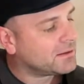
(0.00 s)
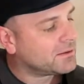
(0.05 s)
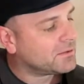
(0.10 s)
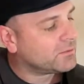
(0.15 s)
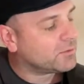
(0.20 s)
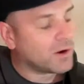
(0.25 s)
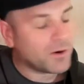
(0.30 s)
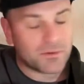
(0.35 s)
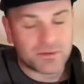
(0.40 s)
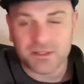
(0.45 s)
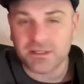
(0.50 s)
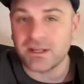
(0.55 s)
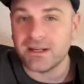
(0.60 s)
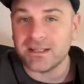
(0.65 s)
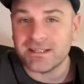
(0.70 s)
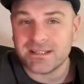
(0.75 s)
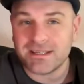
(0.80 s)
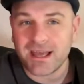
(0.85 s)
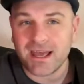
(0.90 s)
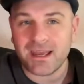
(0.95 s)
what I was going to
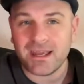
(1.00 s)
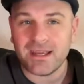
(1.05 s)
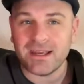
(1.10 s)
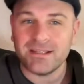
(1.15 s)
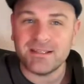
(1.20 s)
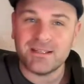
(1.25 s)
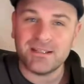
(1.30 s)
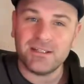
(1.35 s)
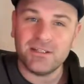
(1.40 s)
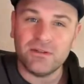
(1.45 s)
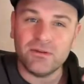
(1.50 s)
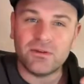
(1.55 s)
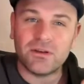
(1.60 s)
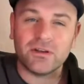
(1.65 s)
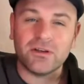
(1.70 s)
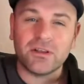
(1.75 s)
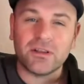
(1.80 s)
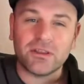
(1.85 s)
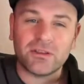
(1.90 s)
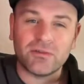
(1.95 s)
say is you
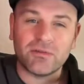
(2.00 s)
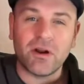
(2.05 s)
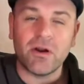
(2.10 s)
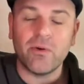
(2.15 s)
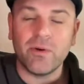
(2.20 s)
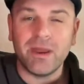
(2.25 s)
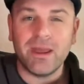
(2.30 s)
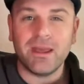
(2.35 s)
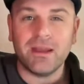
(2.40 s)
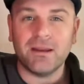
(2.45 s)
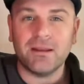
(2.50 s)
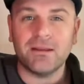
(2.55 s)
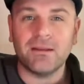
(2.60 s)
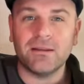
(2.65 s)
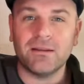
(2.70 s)
can throw in